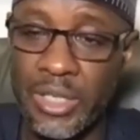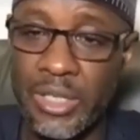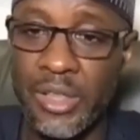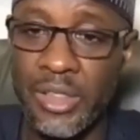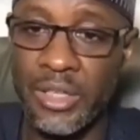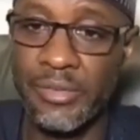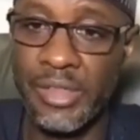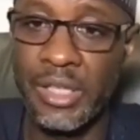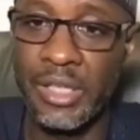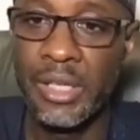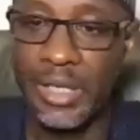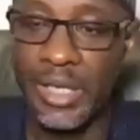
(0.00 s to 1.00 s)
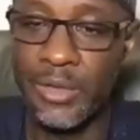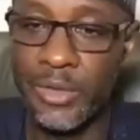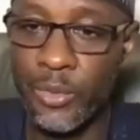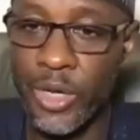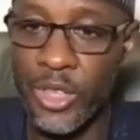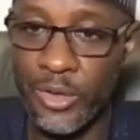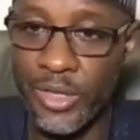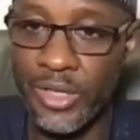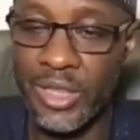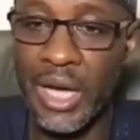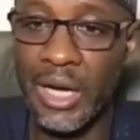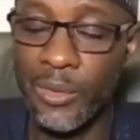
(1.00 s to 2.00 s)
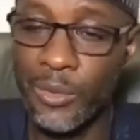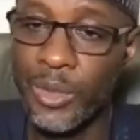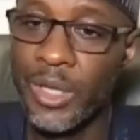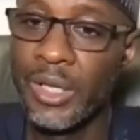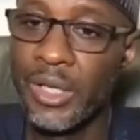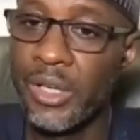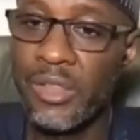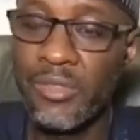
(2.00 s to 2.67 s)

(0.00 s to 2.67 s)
put that around ourselves. Now, the question is how?